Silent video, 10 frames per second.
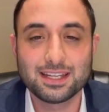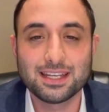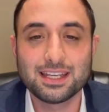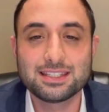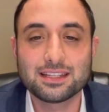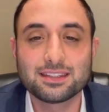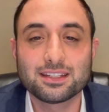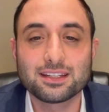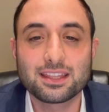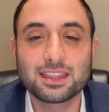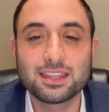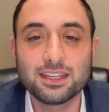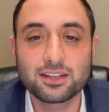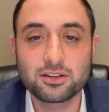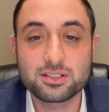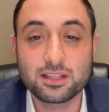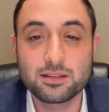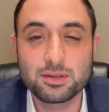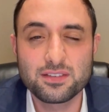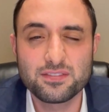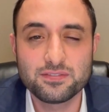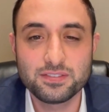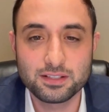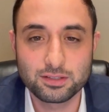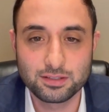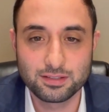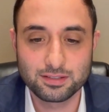is that the theater is going to be filled